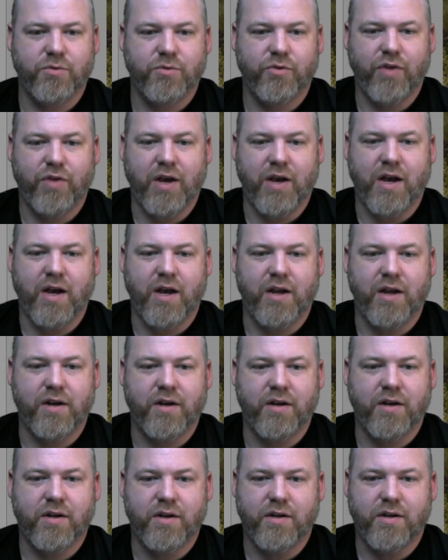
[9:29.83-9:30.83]
We've got
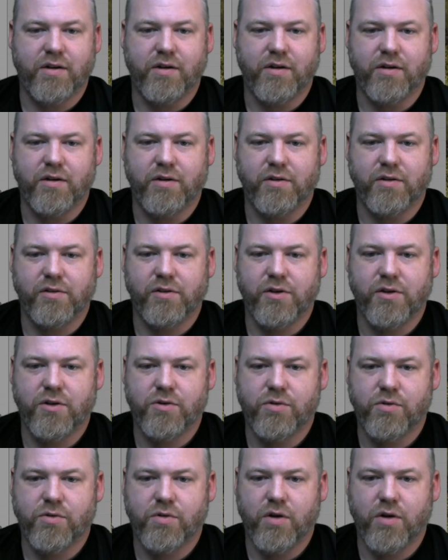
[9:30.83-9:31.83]
a
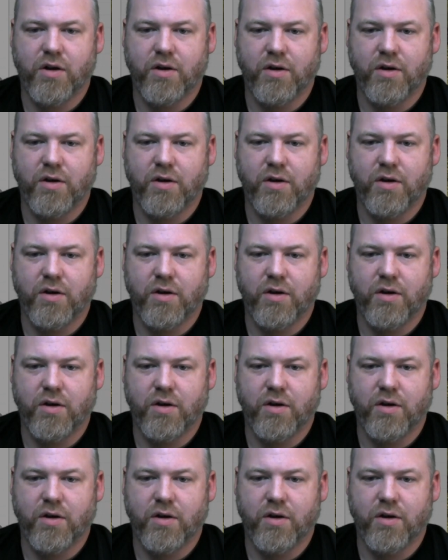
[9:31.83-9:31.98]
little